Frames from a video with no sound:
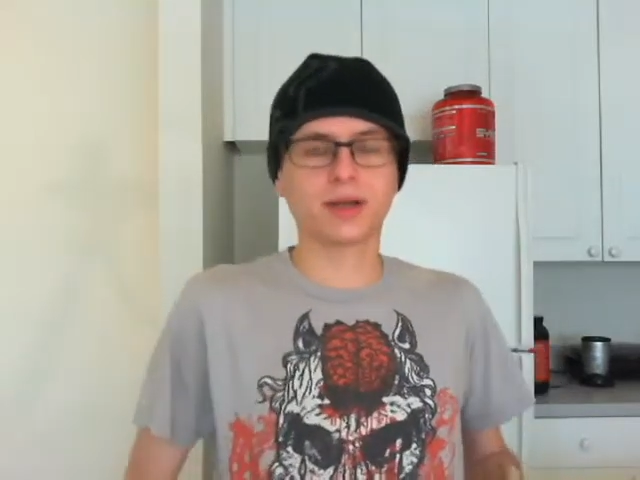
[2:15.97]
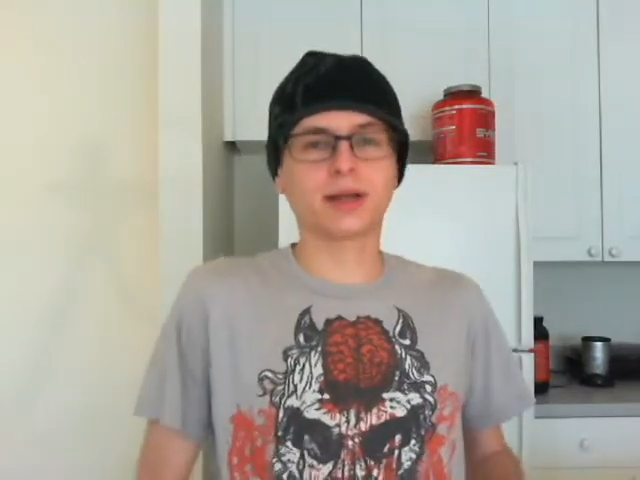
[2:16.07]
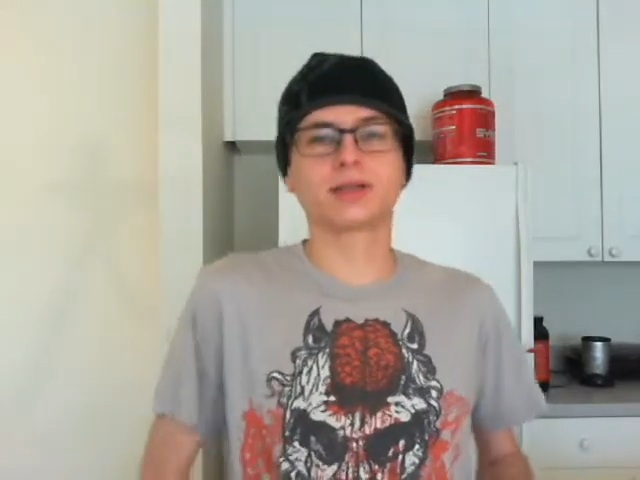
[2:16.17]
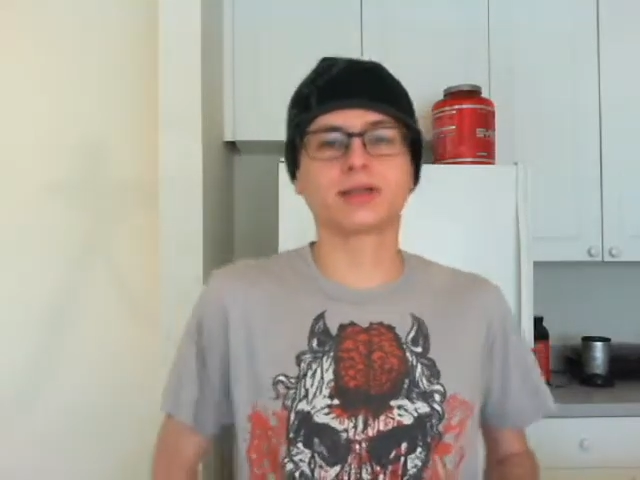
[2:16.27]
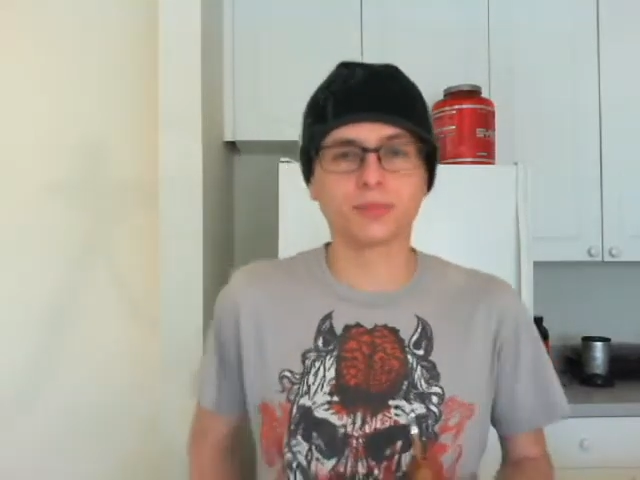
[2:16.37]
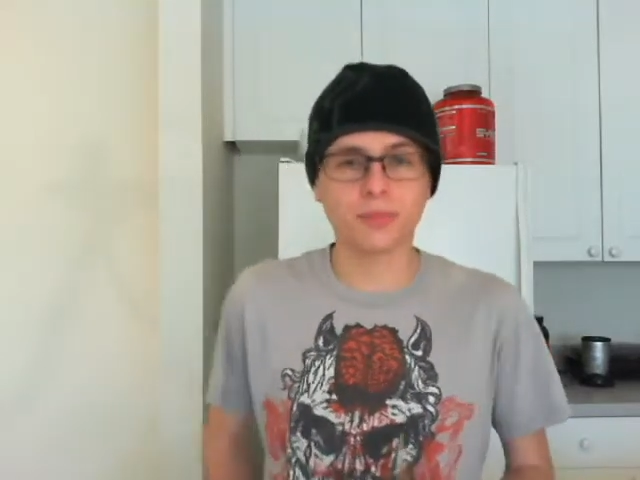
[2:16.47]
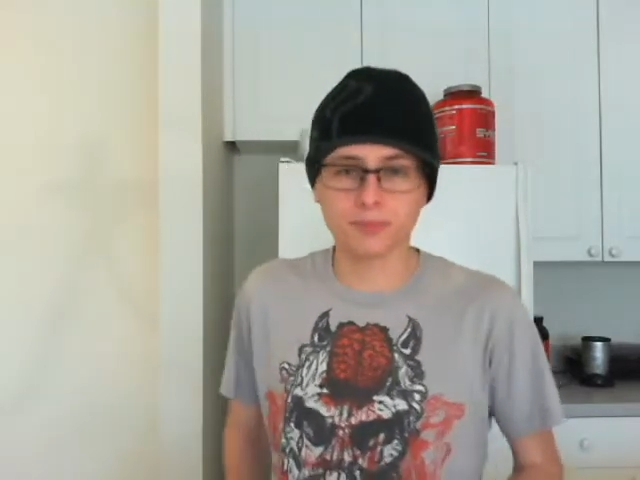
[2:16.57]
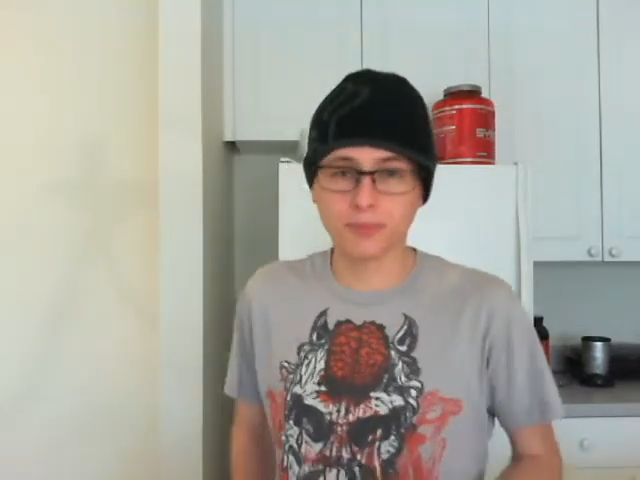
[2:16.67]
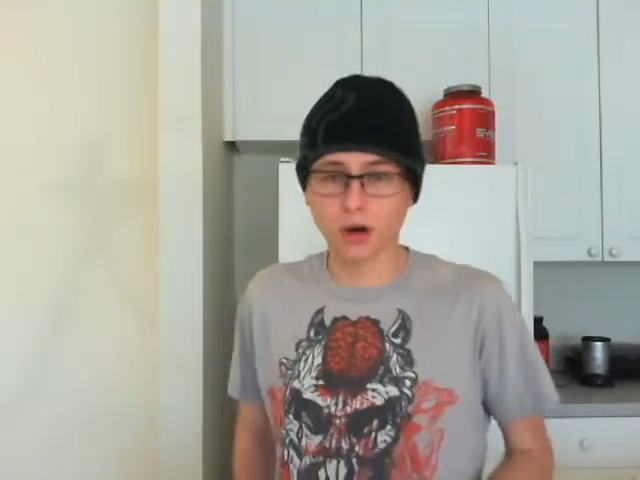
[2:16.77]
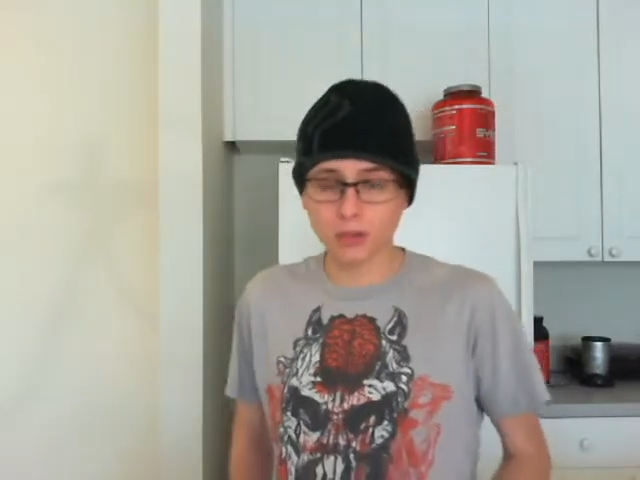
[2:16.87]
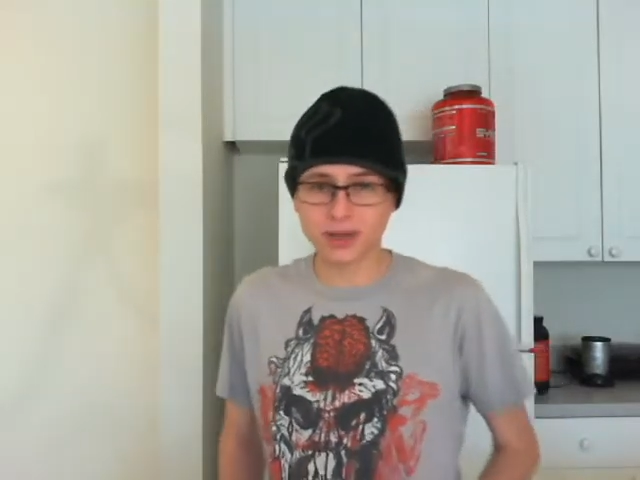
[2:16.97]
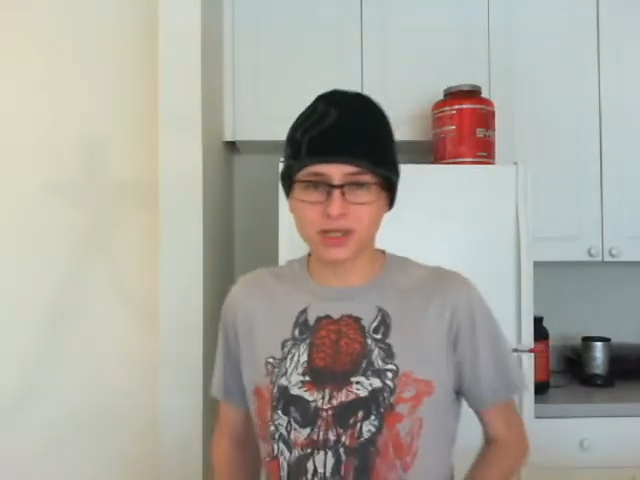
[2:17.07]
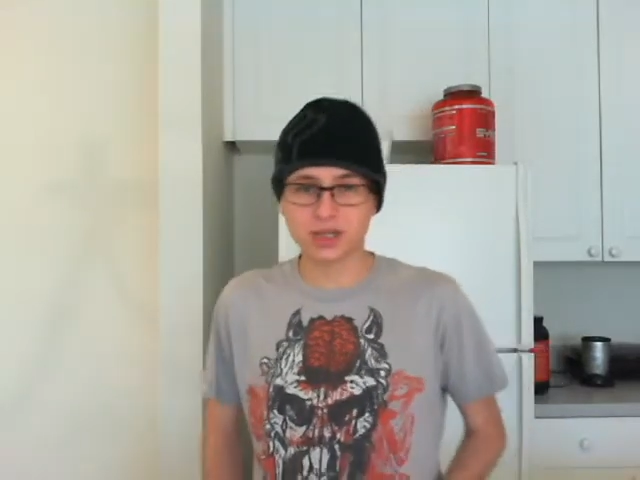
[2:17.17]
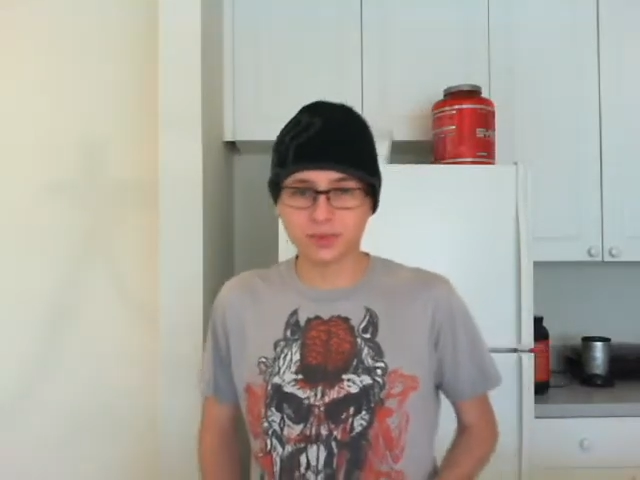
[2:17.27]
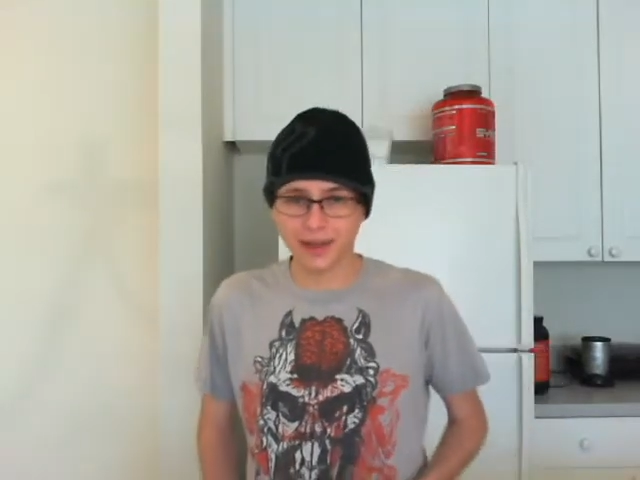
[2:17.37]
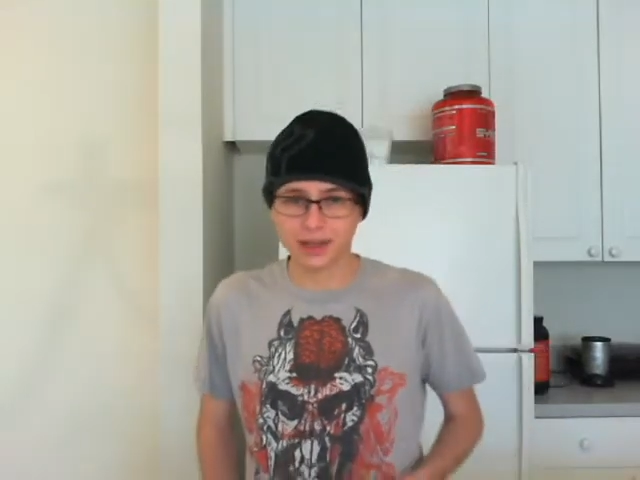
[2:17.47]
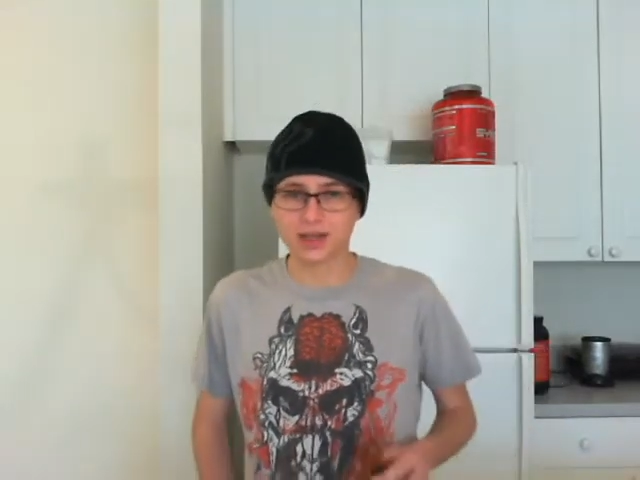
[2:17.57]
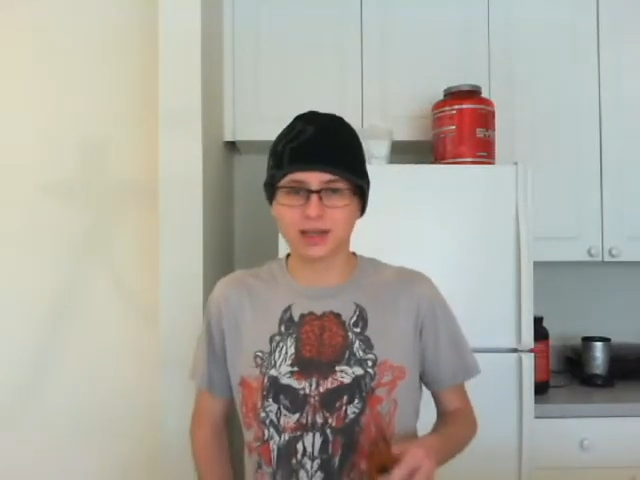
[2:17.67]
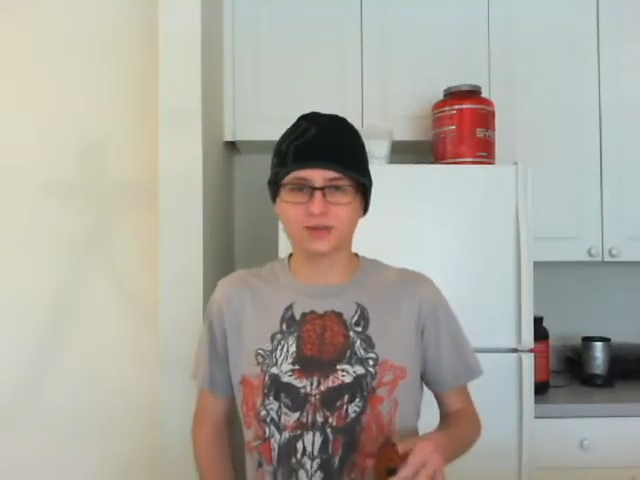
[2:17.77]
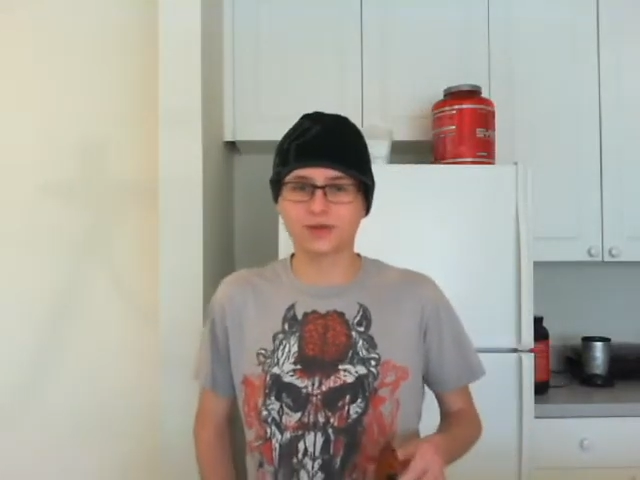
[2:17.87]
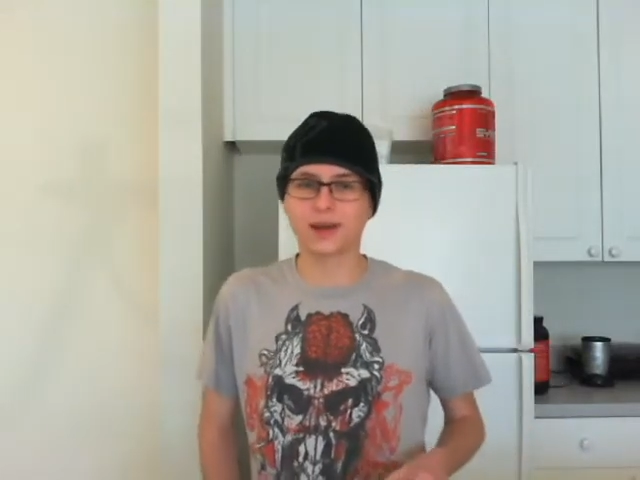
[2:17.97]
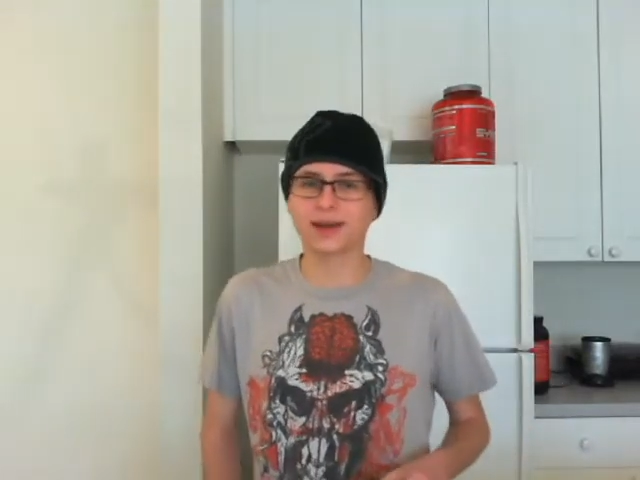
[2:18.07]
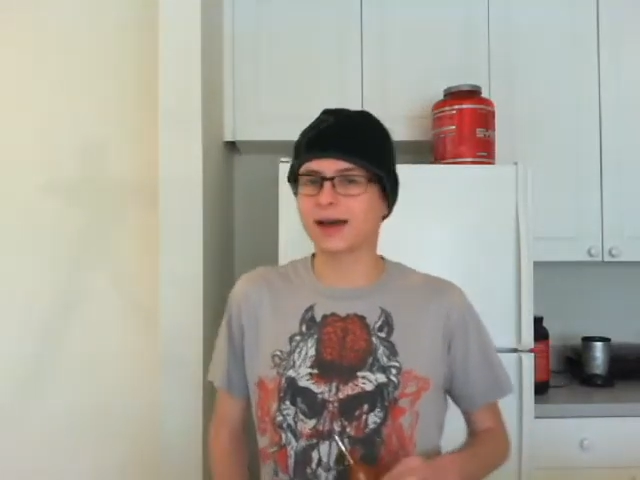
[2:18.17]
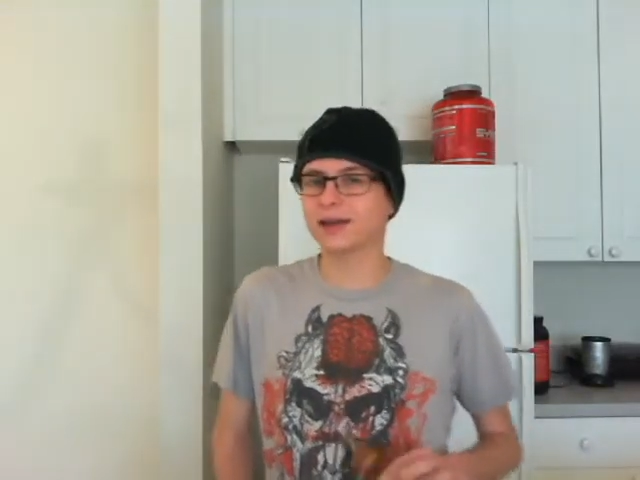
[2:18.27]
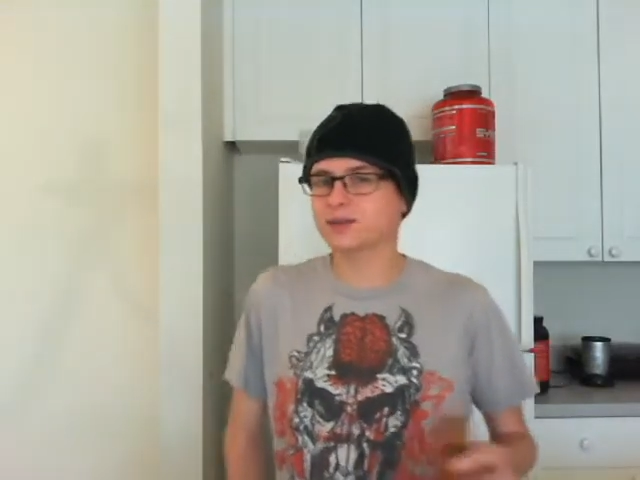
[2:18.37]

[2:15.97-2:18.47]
because they're all PG based as of right now.